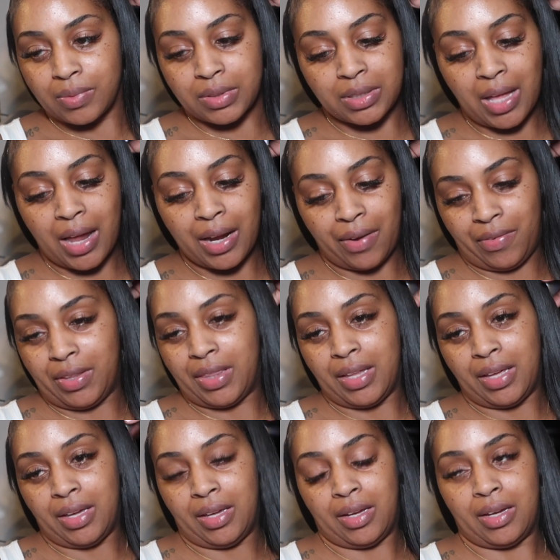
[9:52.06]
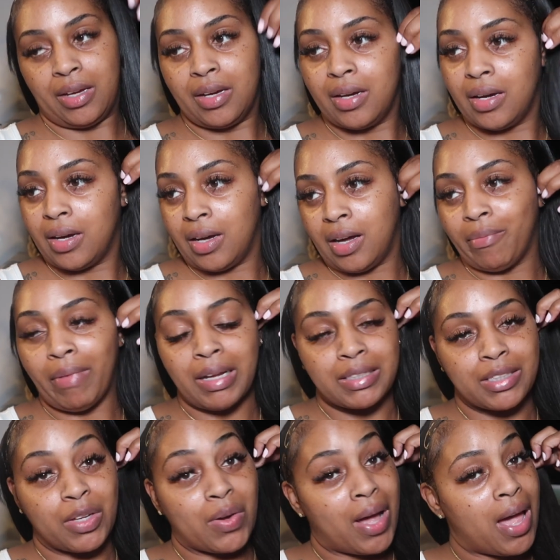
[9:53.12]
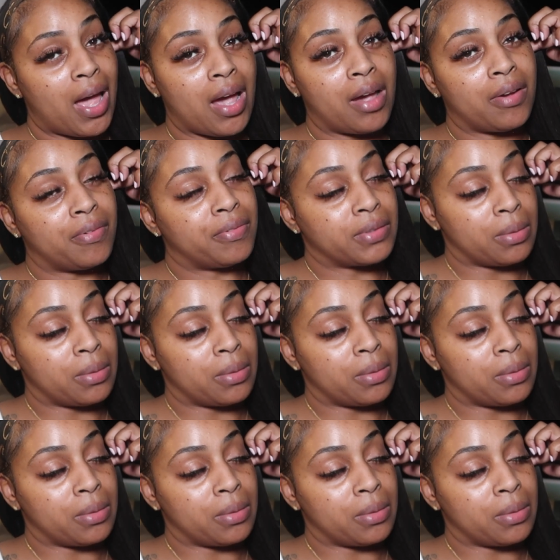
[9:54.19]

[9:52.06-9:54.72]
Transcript: It's not everything. Um, I still have